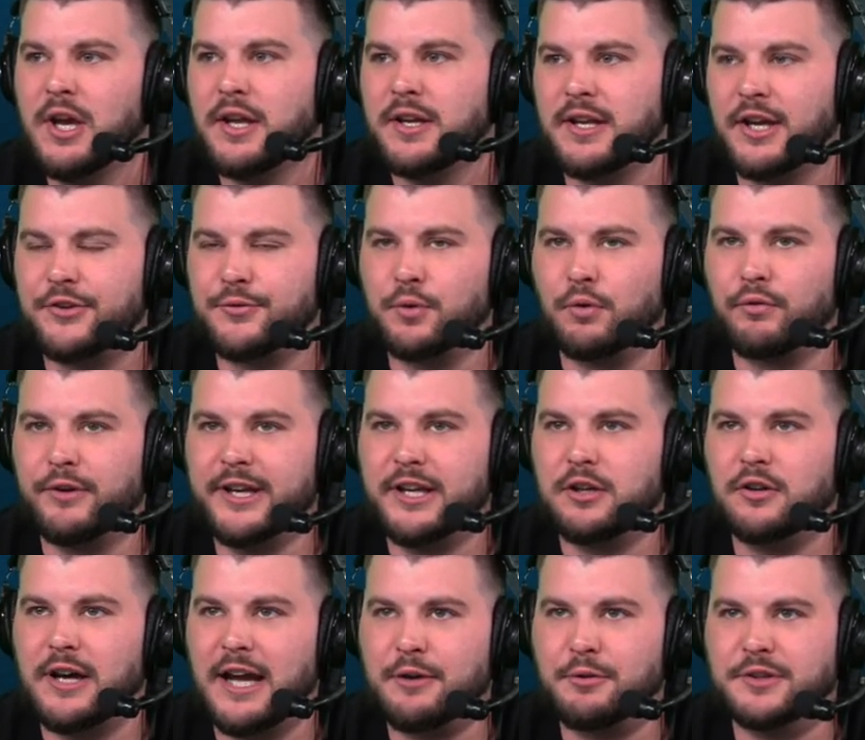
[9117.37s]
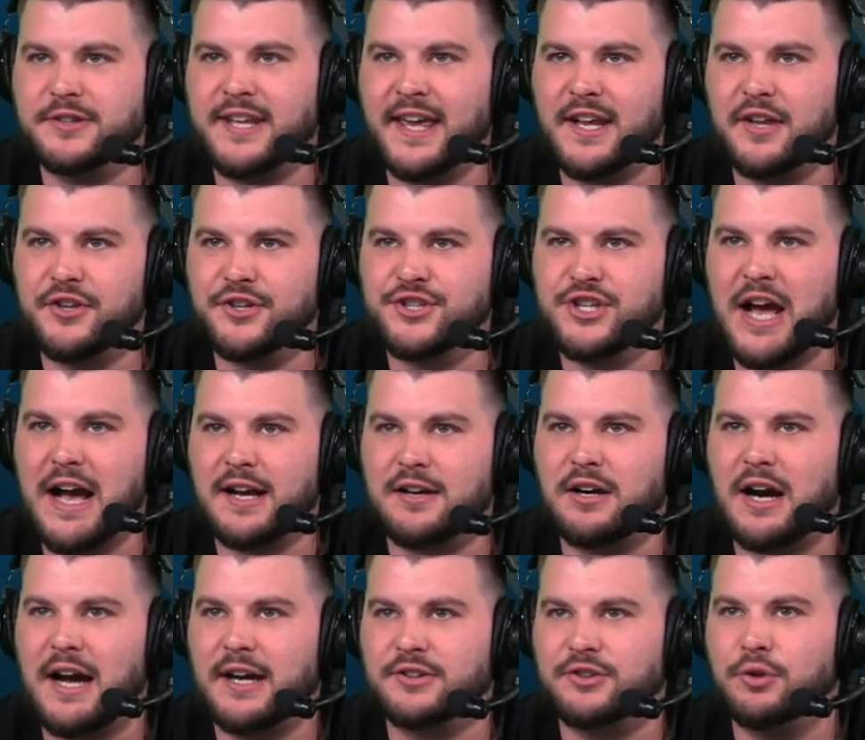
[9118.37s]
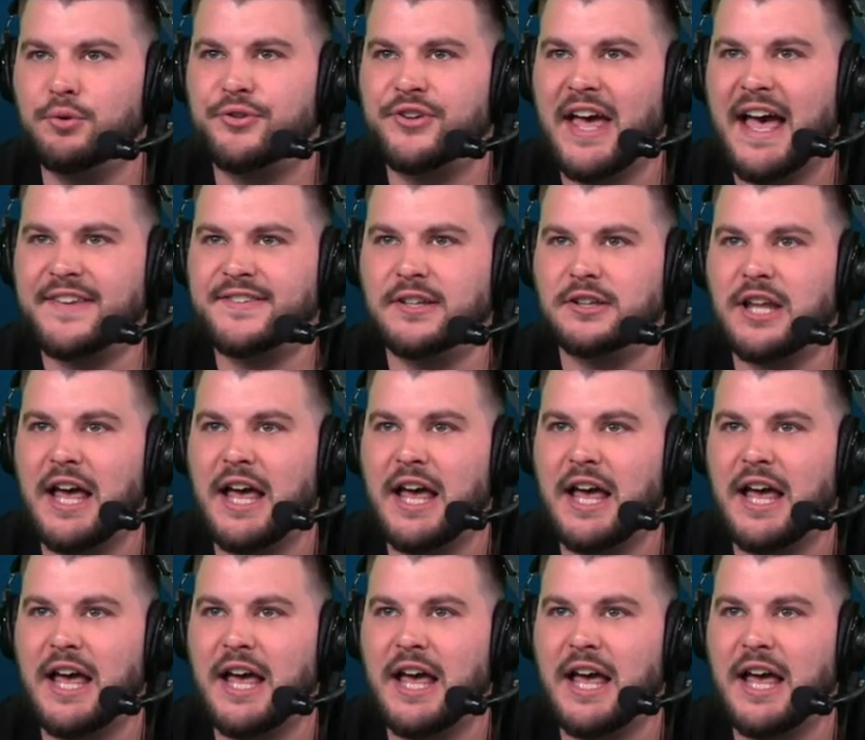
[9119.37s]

Knicks will recollect with ten on the shot clock. Deuce has it